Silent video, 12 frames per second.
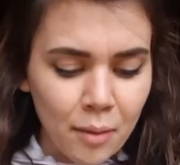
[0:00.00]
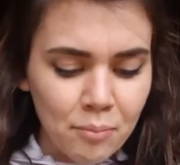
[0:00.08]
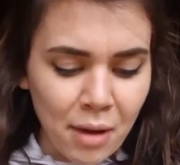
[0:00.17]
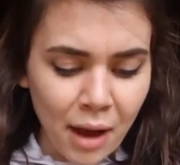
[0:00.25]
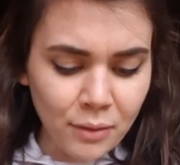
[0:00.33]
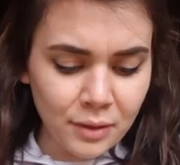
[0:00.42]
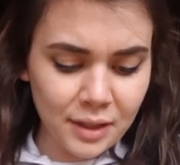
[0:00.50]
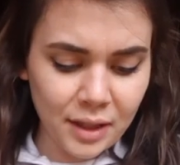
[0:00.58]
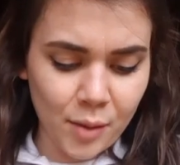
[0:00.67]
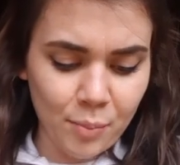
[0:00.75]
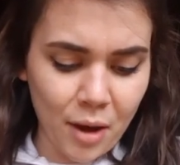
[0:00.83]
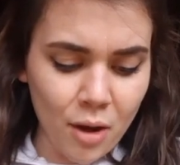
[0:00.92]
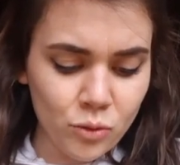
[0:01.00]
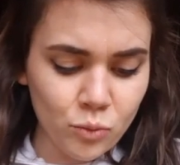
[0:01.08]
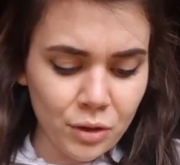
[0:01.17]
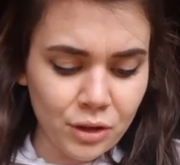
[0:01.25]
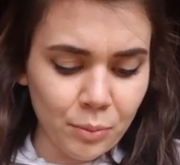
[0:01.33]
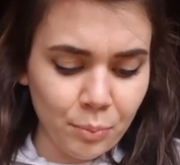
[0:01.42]
Bouncing about
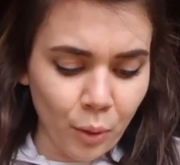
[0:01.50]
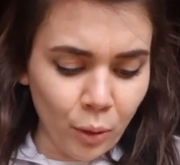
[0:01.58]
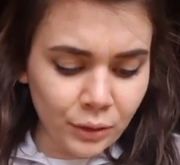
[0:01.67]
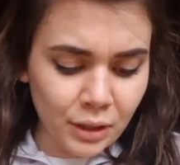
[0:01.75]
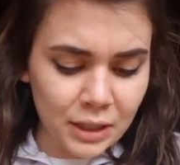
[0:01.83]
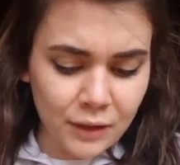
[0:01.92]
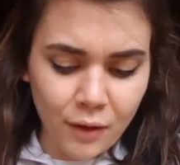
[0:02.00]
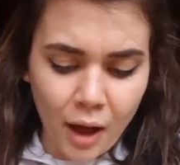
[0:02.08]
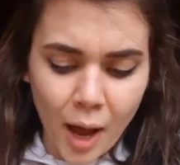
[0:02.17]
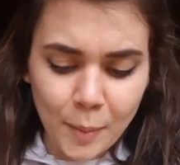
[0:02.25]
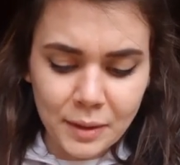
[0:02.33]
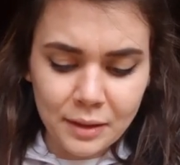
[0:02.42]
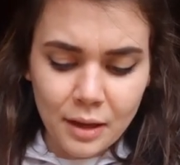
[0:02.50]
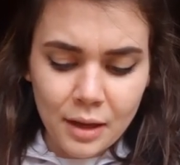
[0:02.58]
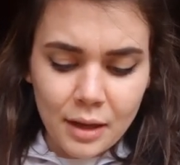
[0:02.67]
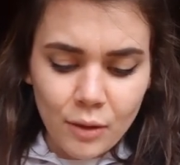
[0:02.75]
with the boldest of hops,